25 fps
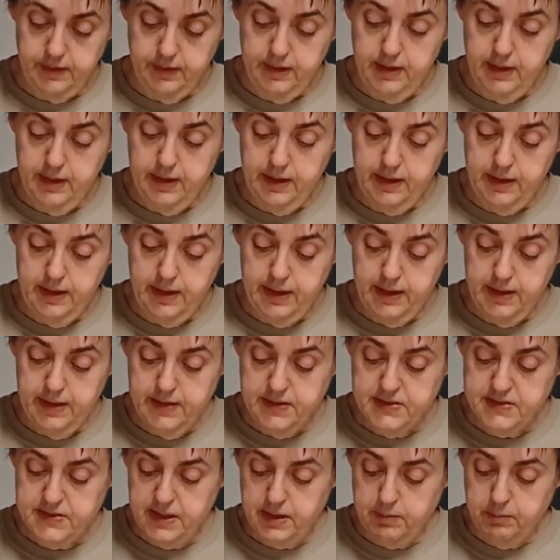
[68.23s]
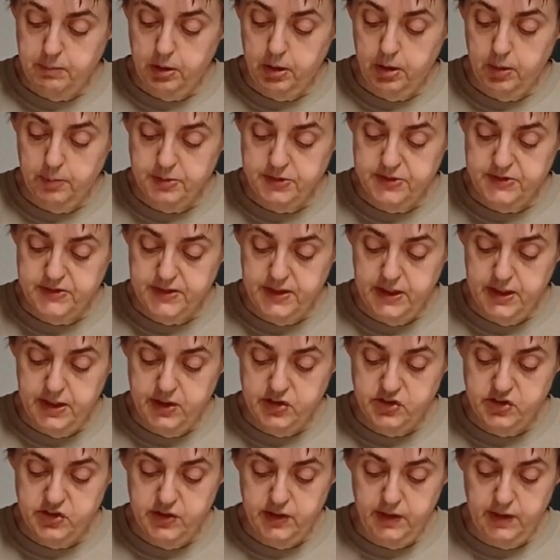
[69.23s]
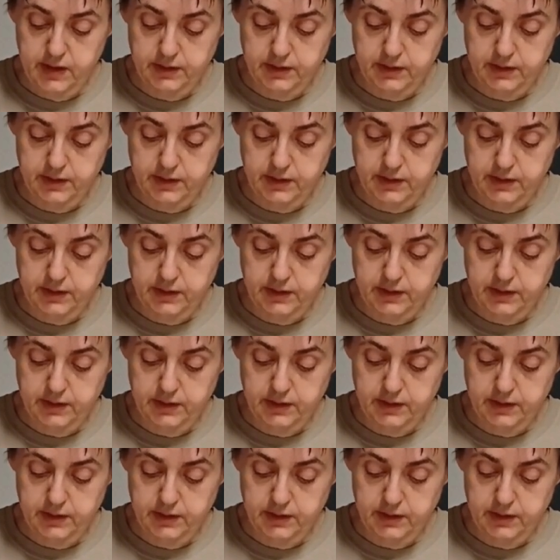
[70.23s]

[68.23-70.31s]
Yeah, it has a marble section,